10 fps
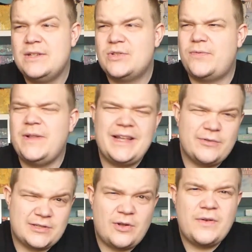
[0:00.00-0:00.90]
So I felt like it
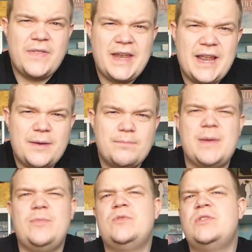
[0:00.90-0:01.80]
was longer than that,
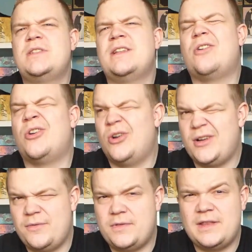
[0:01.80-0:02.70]
maybe just
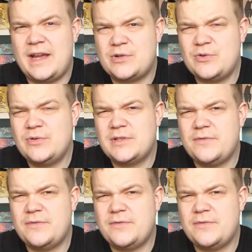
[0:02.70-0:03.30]
unlucky with the dice rolls.